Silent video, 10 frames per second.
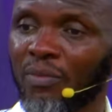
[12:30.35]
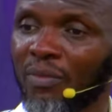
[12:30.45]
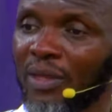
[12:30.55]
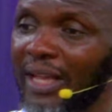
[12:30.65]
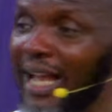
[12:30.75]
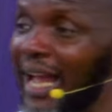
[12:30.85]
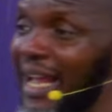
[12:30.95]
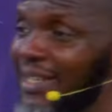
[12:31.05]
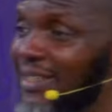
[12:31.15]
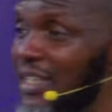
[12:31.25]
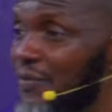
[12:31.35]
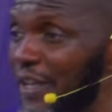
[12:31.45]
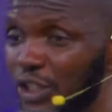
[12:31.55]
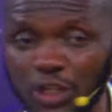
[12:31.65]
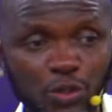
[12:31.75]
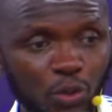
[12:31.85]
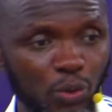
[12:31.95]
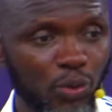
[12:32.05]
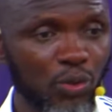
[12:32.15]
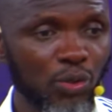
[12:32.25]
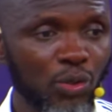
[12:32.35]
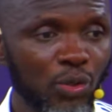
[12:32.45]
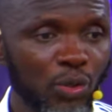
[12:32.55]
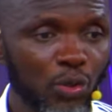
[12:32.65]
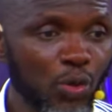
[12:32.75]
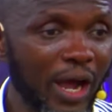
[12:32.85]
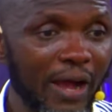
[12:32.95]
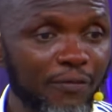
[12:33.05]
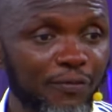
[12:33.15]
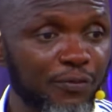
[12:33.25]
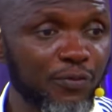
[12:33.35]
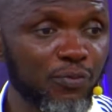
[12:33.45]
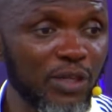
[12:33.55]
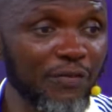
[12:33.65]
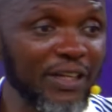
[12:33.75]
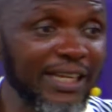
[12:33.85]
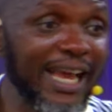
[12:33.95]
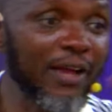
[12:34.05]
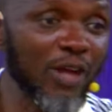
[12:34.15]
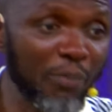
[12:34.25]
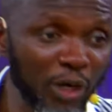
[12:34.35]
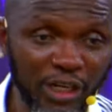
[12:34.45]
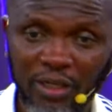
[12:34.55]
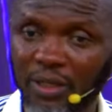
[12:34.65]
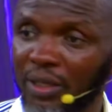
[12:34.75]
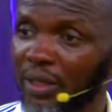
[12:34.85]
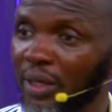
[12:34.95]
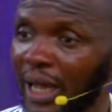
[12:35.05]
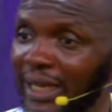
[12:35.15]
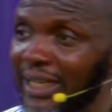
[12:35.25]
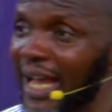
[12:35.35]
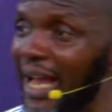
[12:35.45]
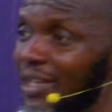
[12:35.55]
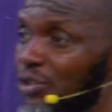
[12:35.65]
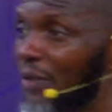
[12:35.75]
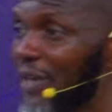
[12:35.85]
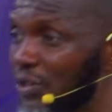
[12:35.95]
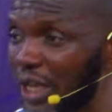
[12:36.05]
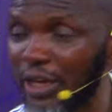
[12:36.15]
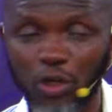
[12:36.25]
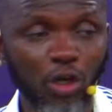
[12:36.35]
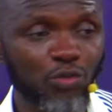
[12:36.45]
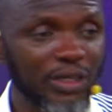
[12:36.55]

The guy has disvirgined you. You have given the guy your money. And the guy has traveled outside the country.